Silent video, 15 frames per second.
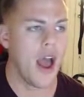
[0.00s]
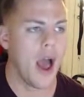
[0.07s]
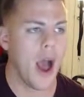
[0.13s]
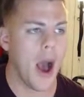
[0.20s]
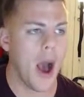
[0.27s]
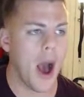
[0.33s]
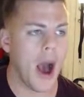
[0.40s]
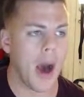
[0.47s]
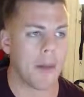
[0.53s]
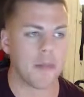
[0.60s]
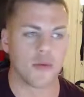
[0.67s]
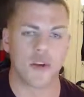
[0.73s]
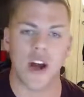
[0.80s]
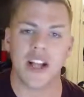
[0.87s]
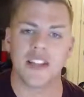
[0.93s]

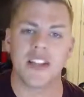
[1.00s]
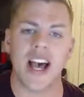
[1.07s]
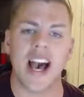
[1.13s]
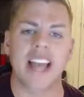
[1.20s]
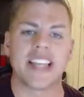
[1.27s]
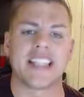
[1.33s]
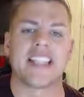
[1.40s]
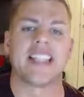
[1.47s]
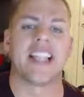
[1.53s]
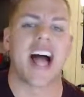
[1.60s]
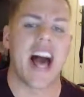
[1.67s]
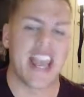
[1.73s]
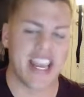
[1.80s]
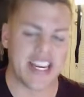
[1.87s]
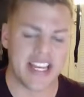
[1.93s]
Bronze-Hide
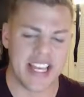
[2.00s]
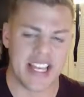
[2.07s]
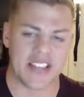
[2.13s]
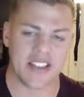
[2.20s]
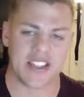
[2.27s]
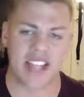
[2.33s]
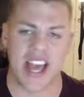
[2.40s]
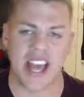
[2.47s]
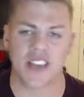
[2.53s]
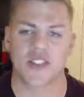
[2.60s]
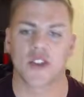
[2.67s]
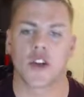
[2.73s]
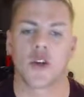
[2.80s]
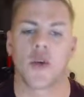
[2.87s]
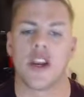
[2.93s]
Lion is
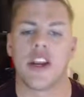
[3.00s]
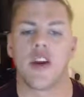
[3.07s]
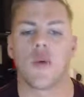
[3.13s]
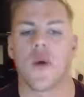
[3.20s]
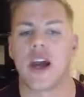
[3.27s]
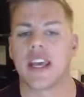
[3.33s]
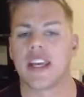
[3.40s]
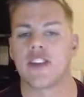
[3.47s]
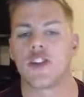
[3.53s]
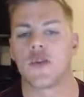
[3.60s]
next. Green and a white gets you a